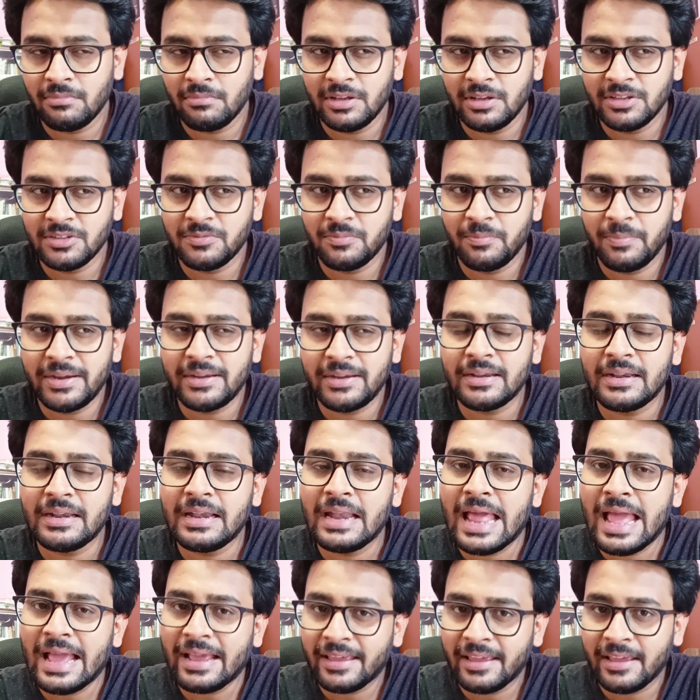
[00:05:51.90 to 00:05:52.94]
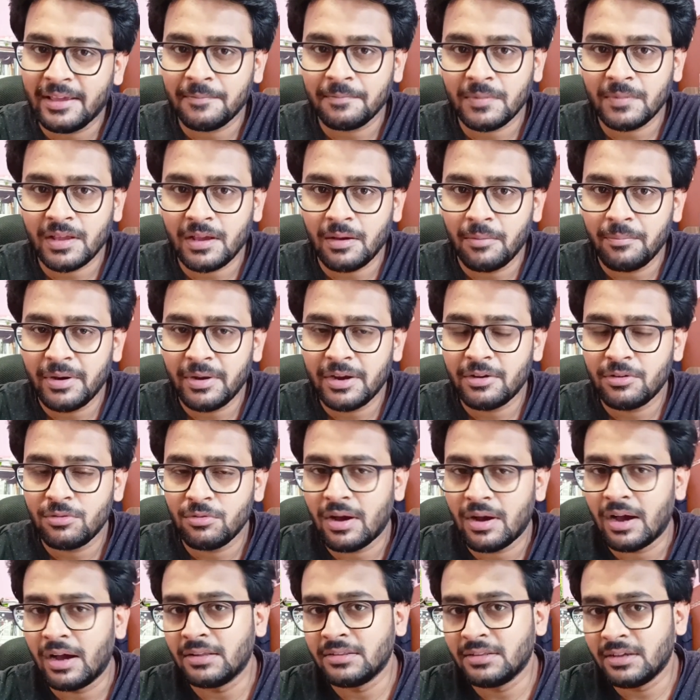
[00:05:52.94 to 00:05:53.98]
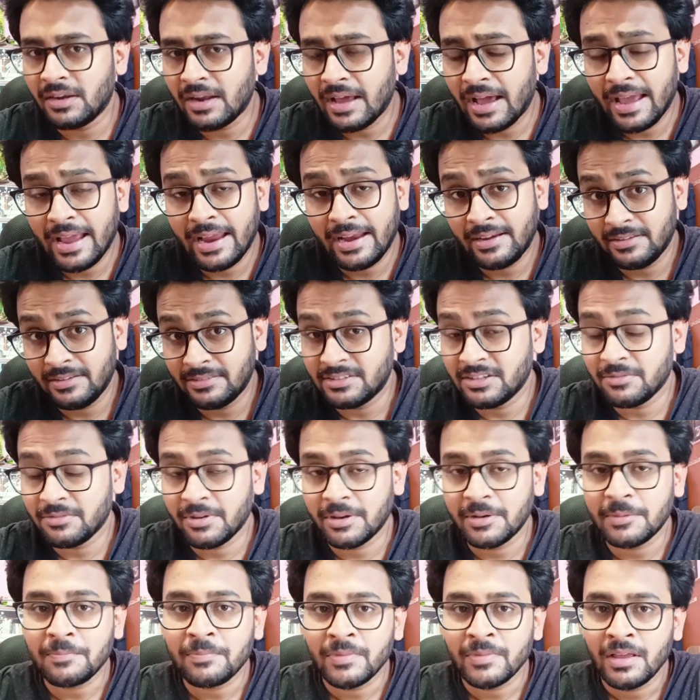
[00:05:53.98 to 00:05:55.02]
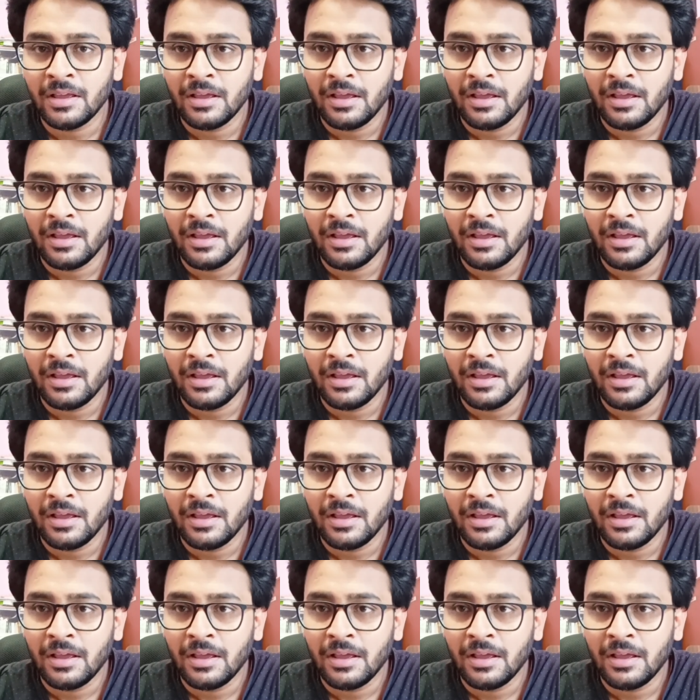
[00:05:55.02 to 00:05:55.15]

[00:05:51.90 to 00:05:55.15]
is bit lagging compared to other IITs even